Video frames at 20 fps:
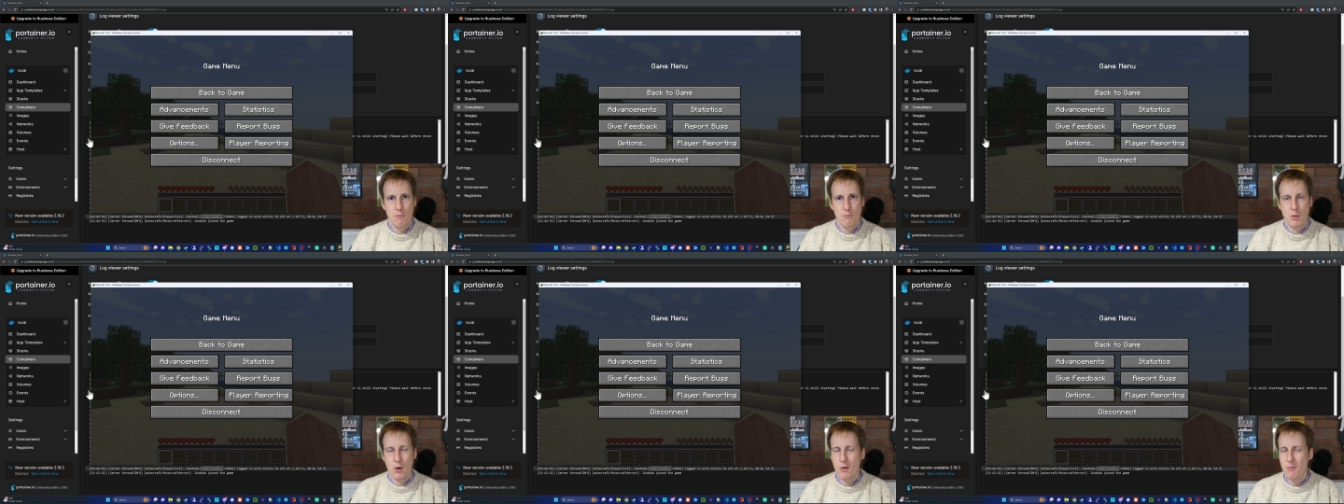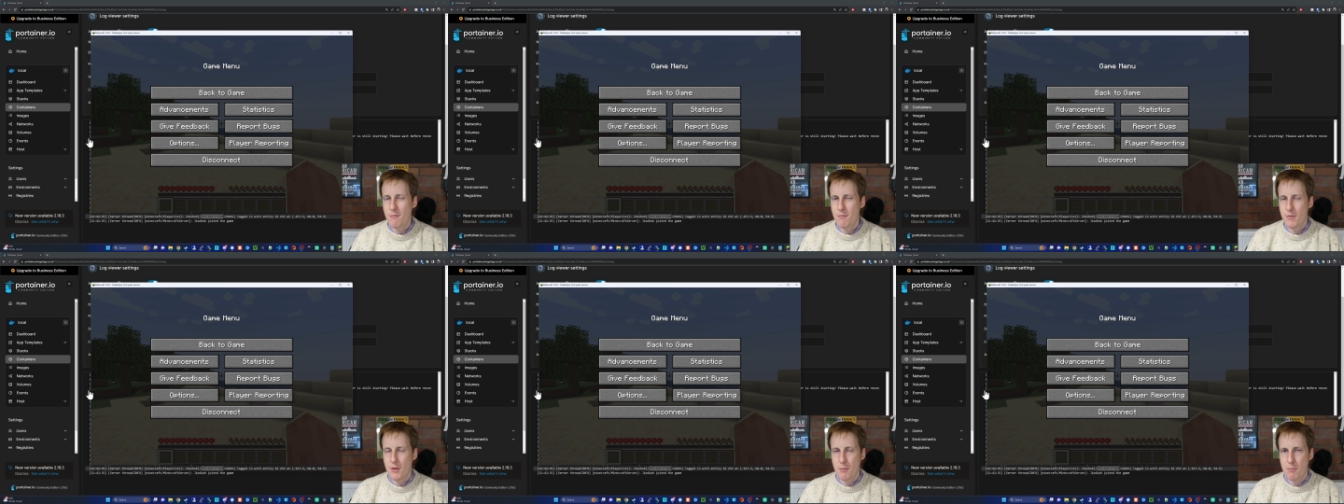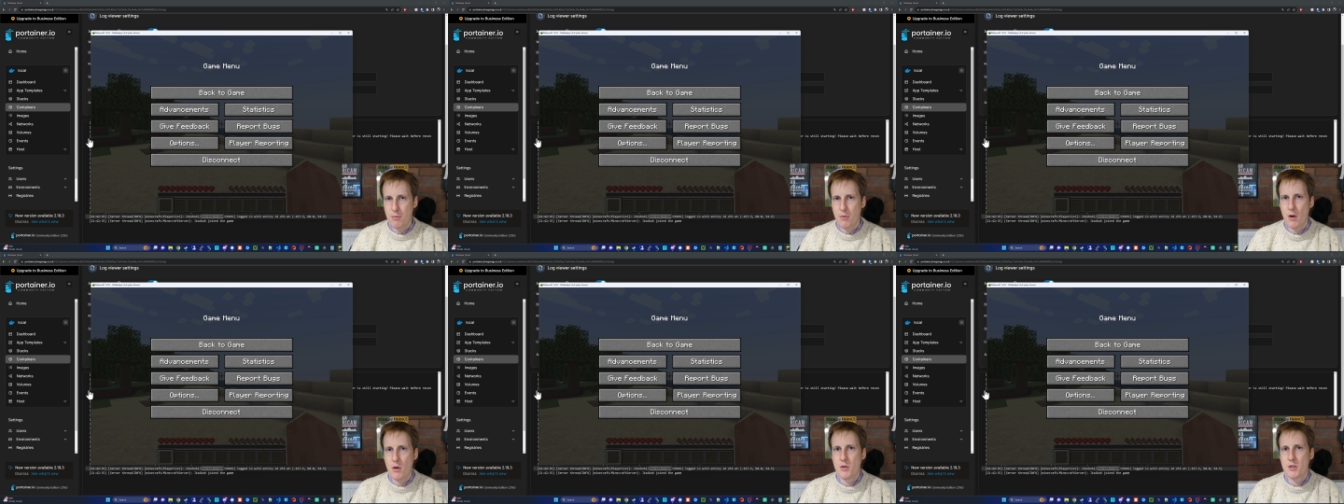but the
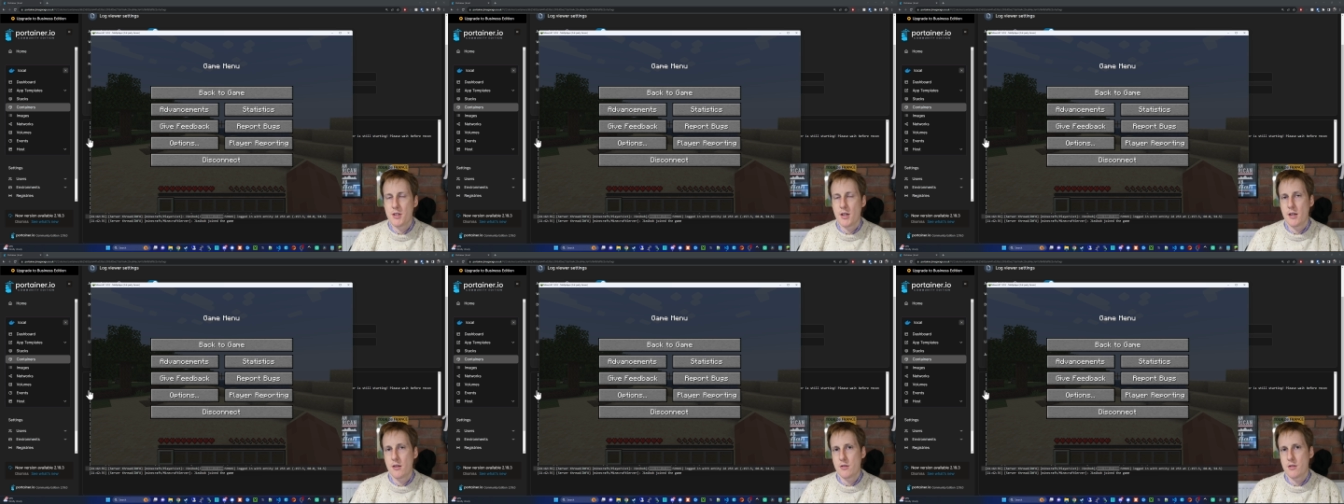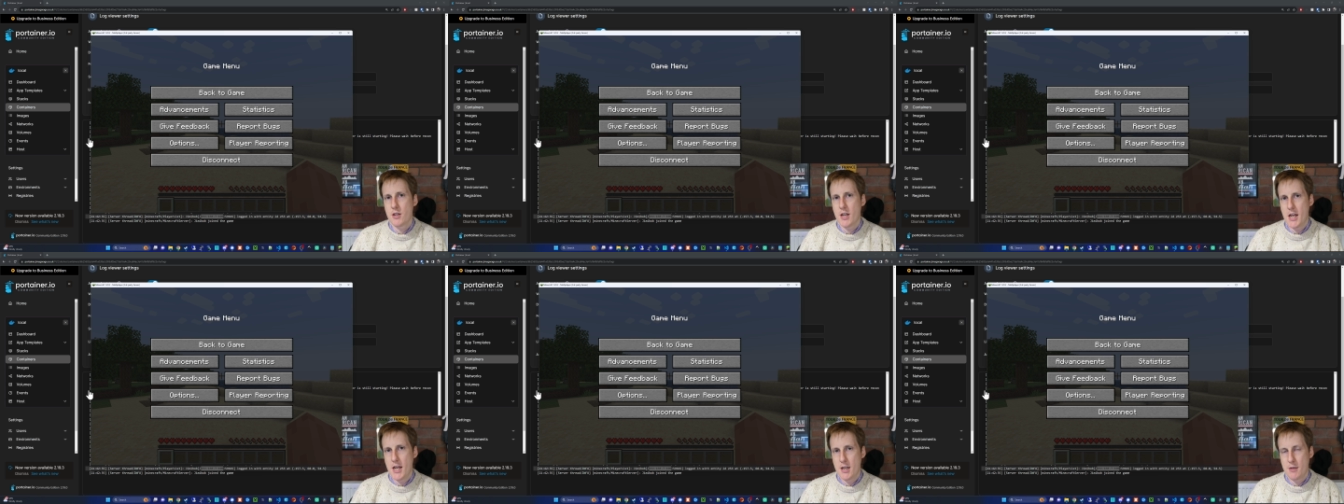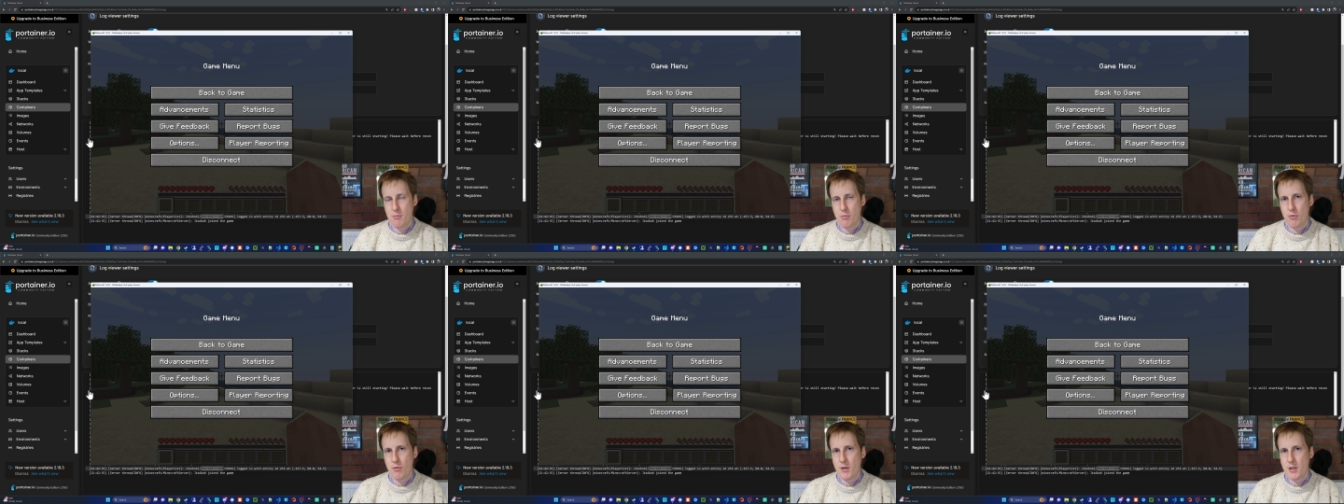process
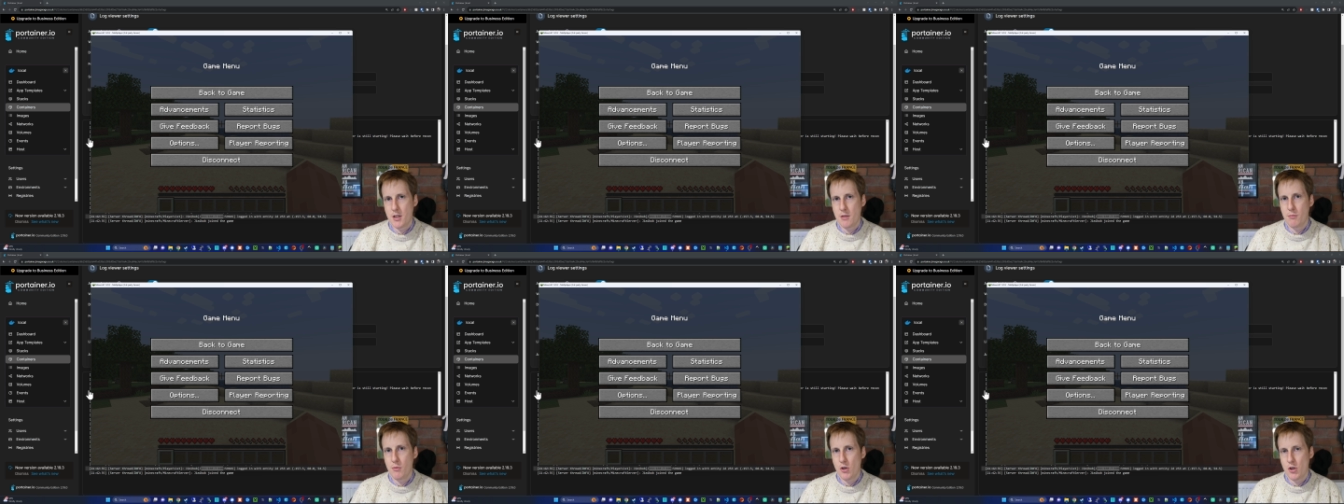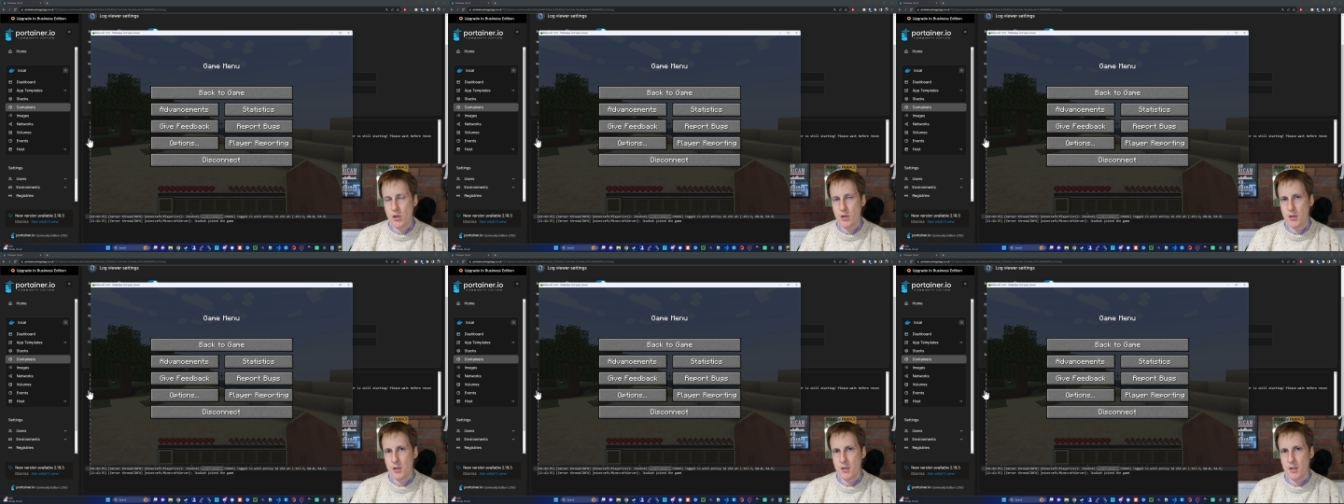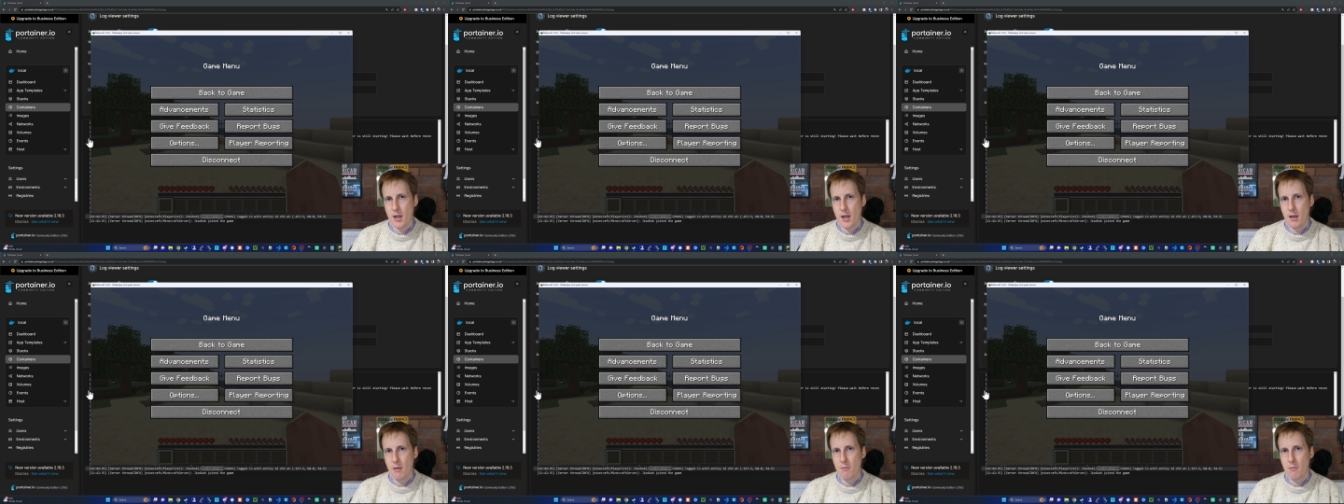is pretty much the
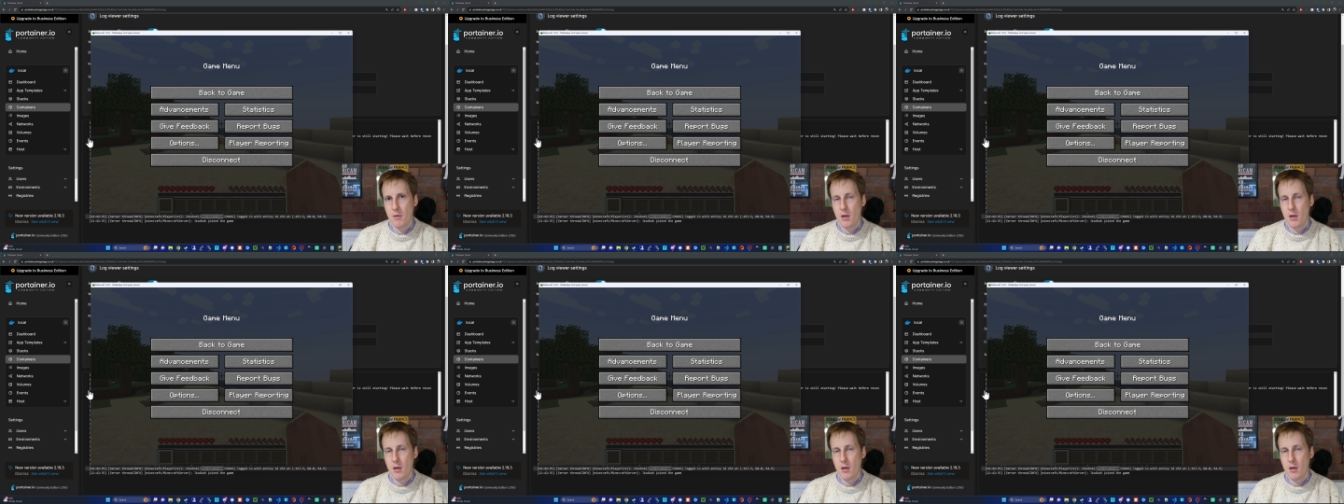same.